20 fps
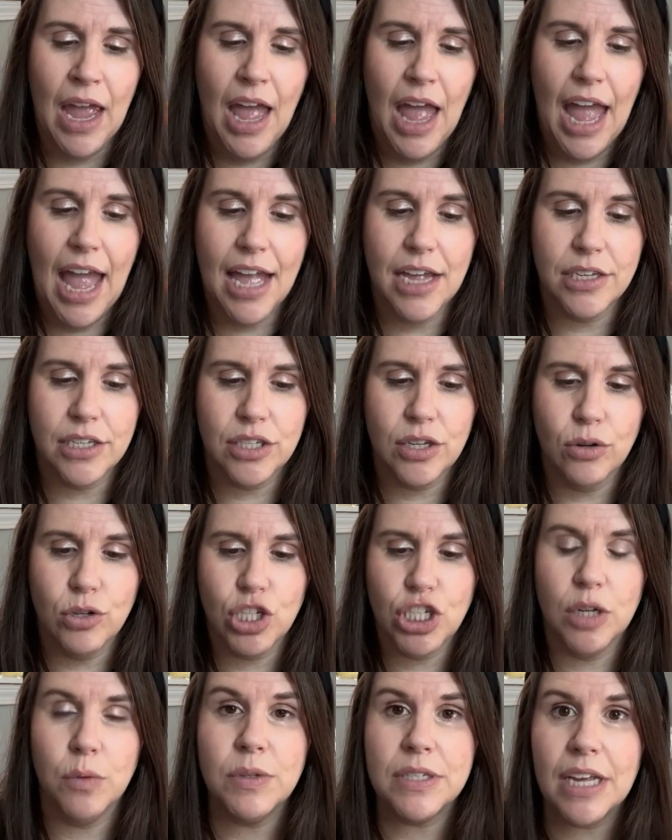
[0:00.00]
And so
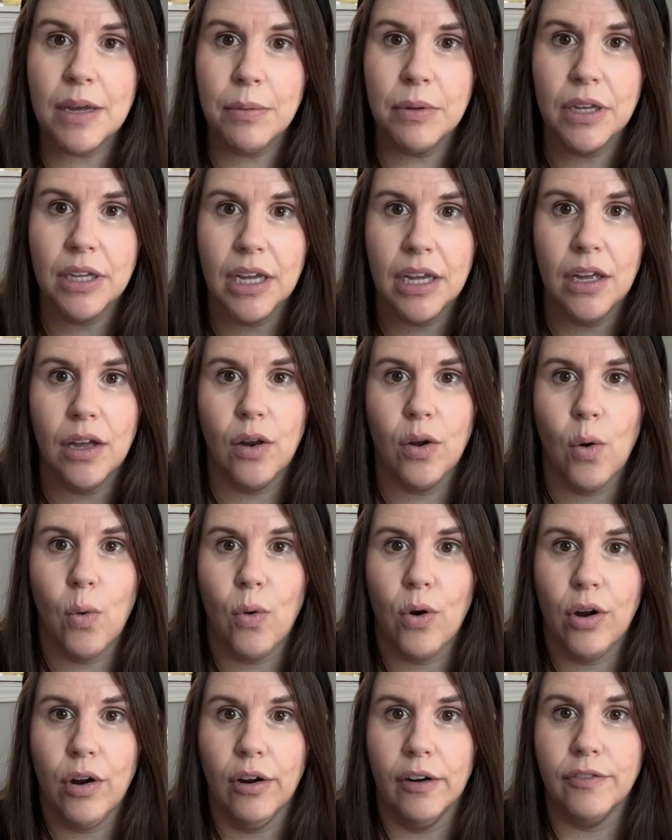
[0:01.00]
she was able to get an
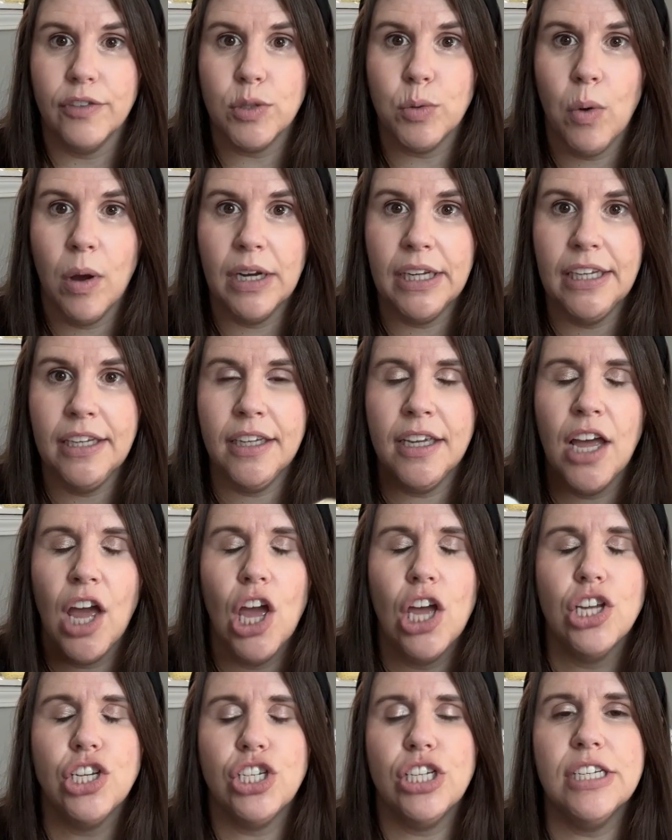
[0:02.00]
order of 20.
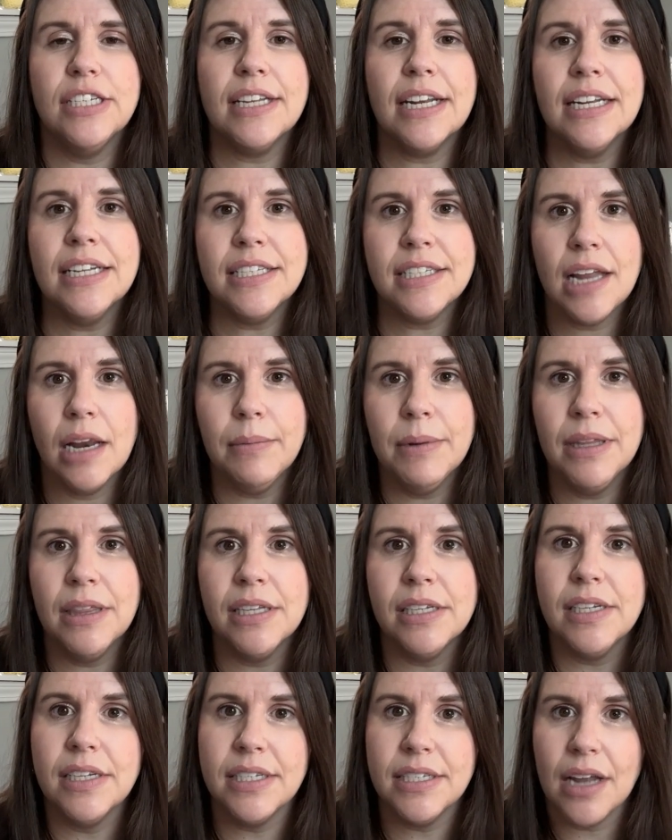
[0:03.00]
She's going to send me the
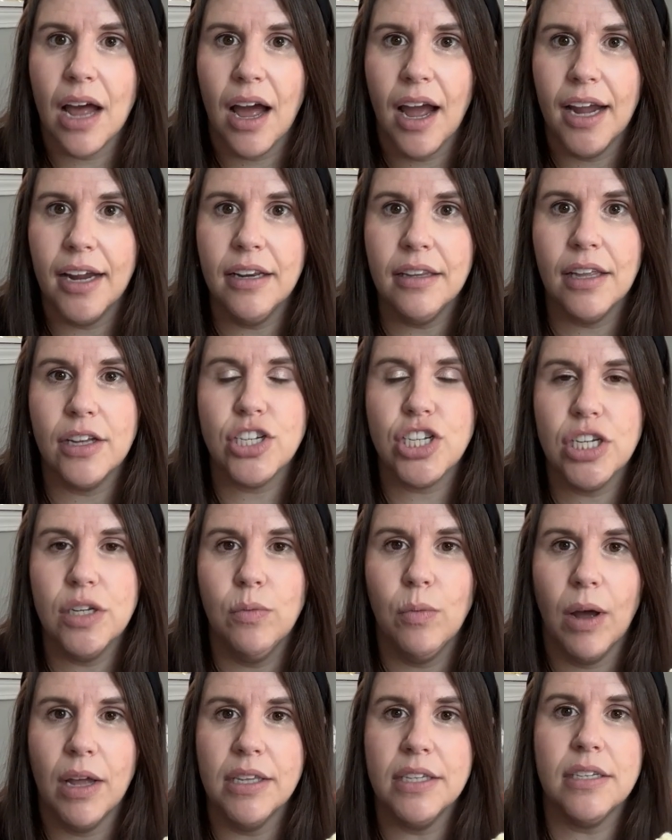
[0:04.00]
design that she
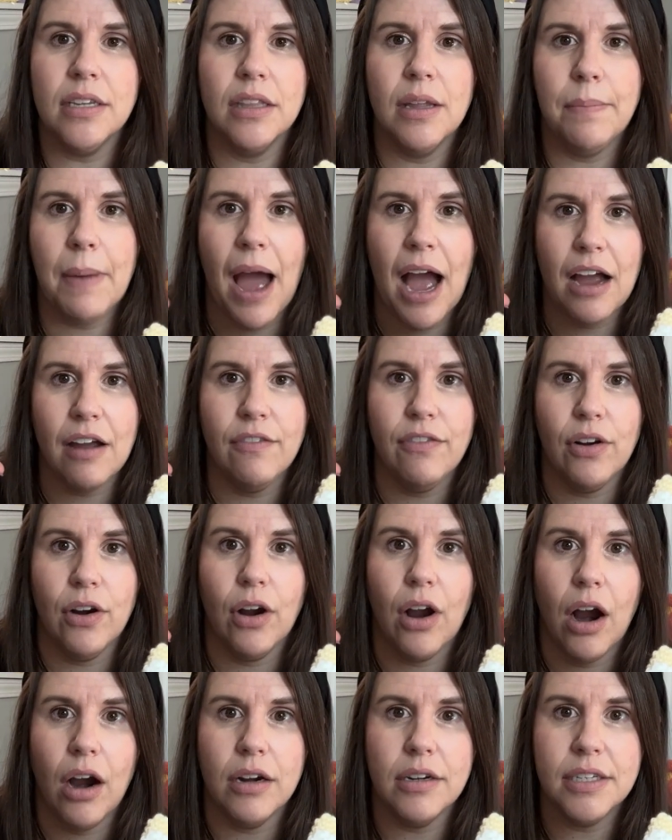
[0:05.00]
wants on the back of her
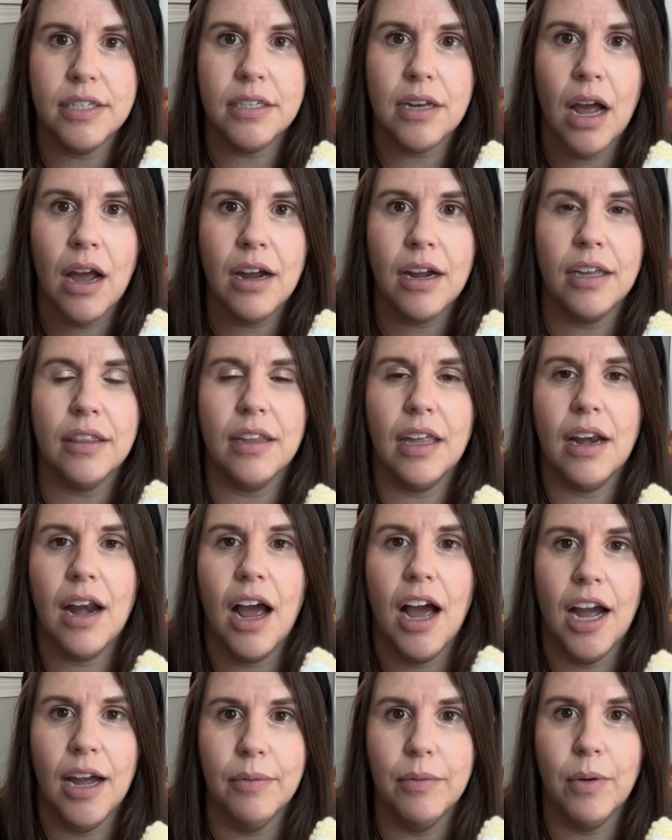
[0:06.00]
cardstock, and then
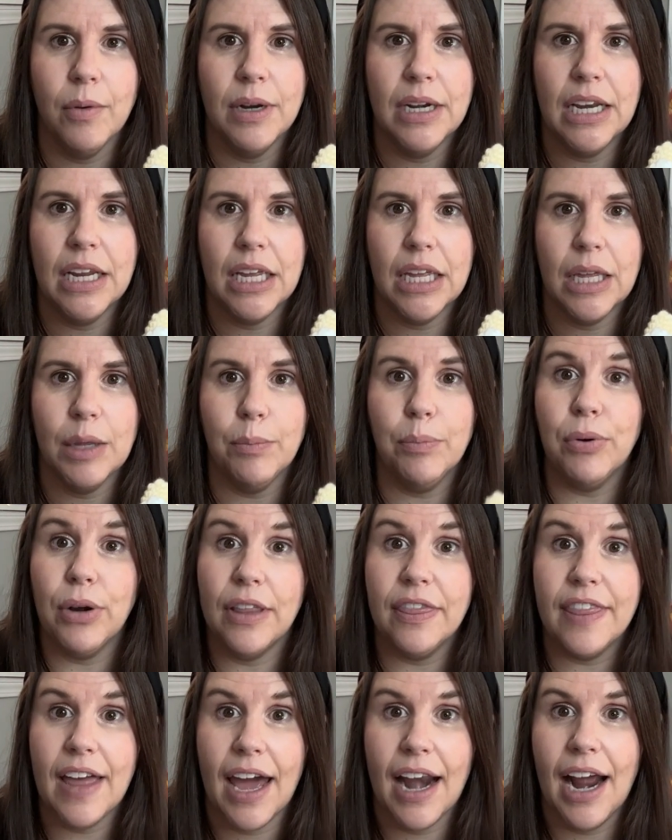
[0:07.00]
I'm going to
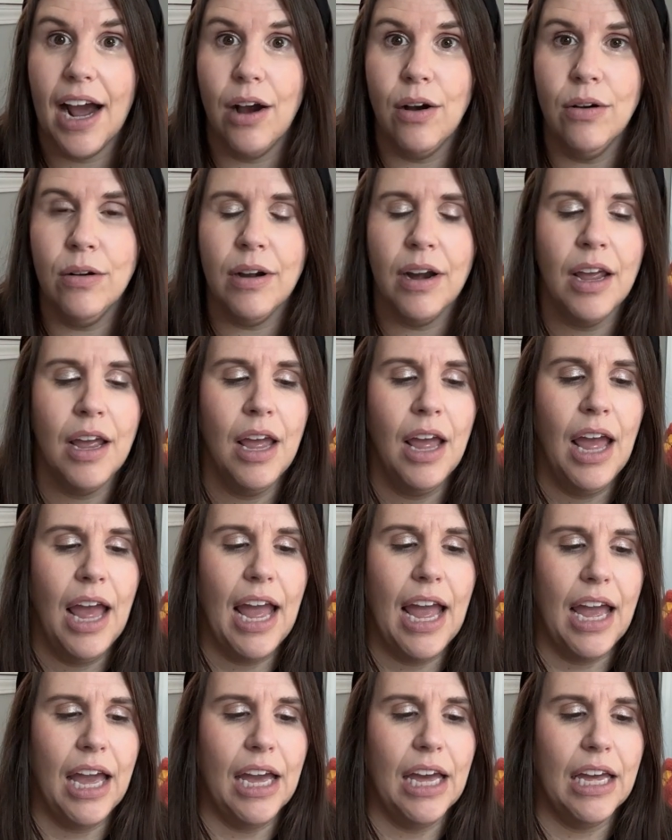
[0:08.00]
print that out.
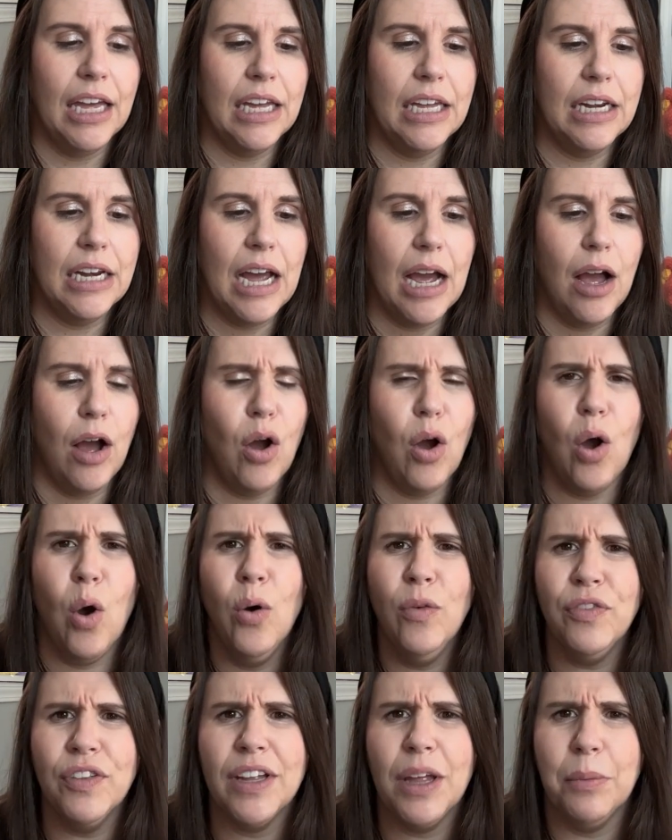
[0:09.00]
And
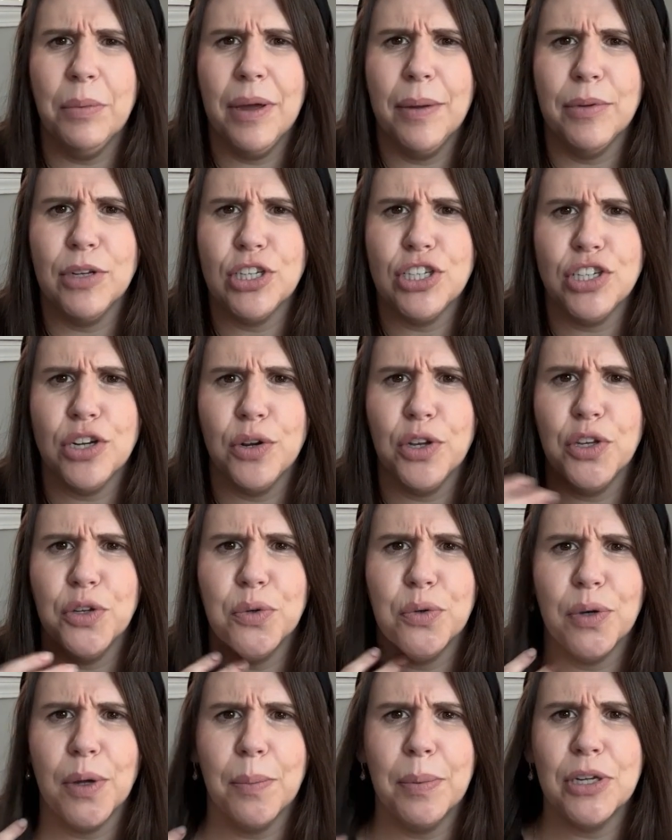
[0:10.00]
hopefully I'll be able to show
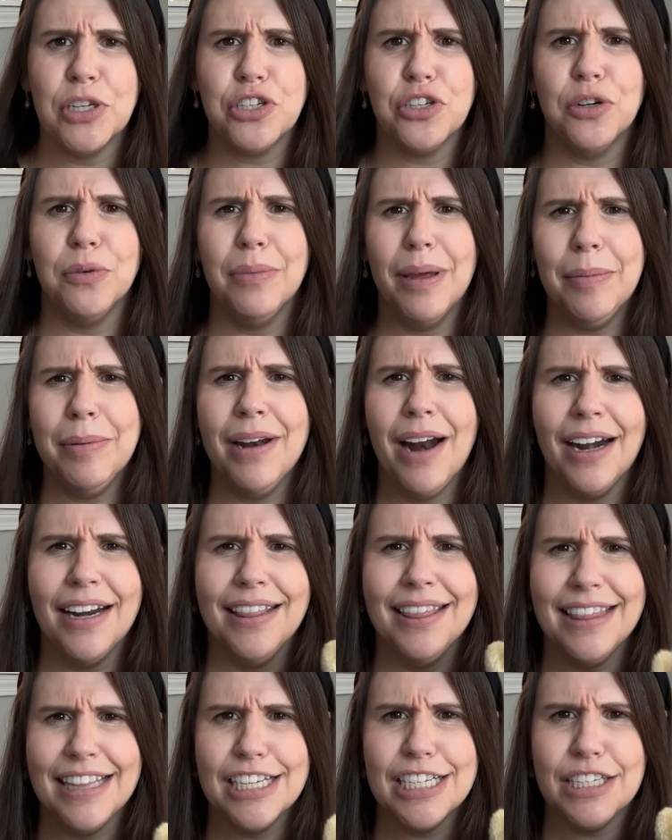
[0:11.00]
you a picture, maybe not
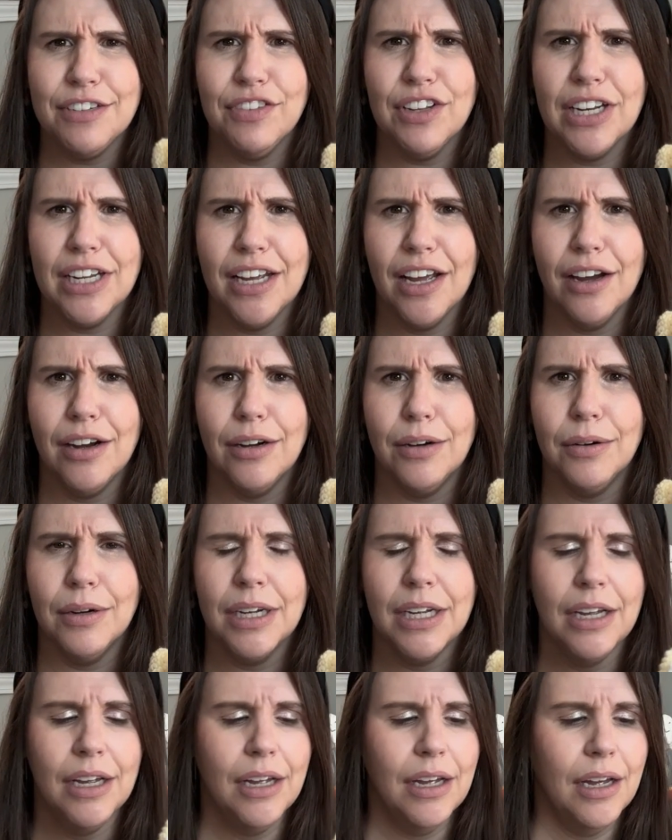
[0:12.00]
in this video,
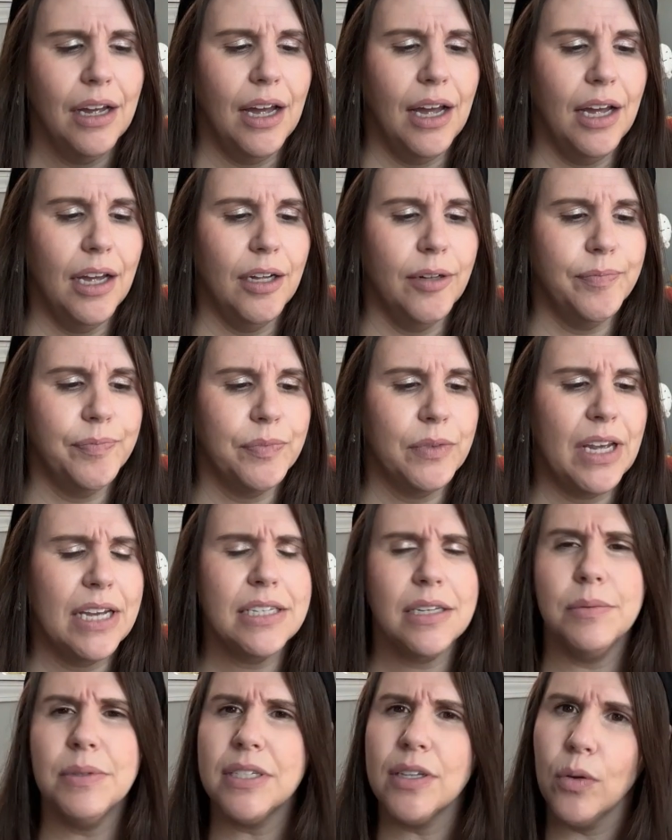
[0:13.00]
because
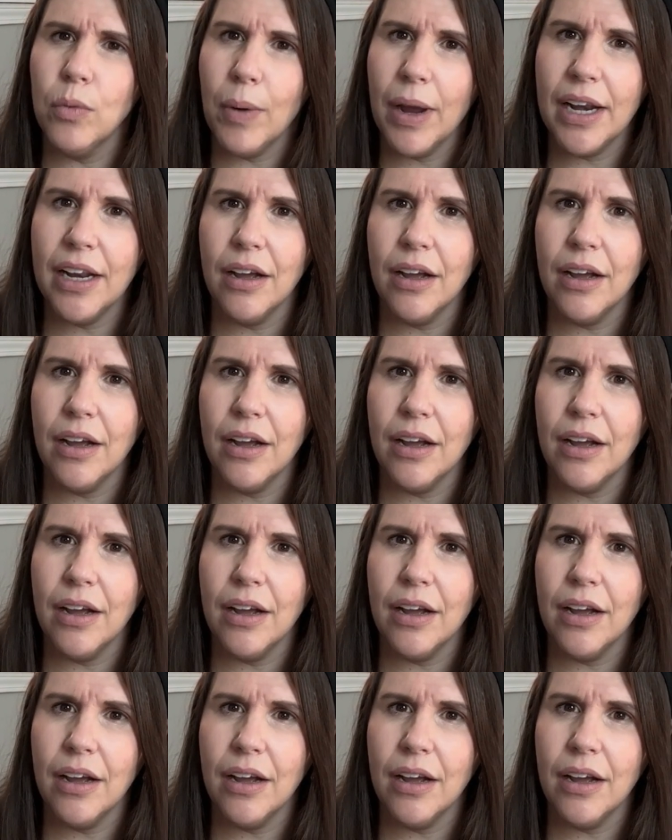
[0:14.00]
I'm still waiting